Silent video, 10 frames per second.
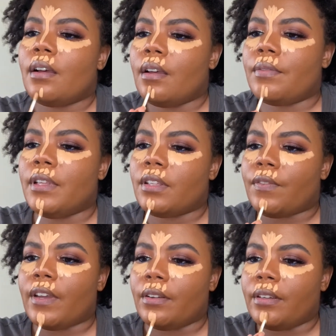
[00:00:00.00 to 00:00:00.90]
of this
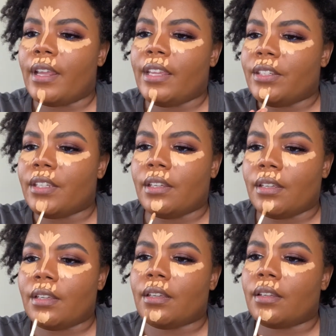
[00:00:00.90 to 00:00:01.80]

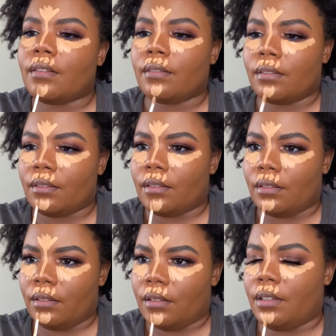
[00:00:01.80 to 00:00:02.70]
foundation.
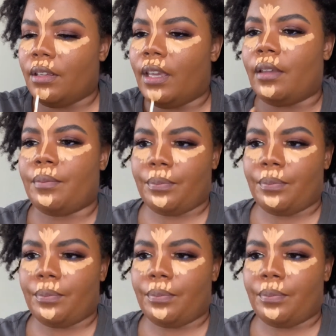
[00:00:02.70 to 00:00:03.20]
So yeah,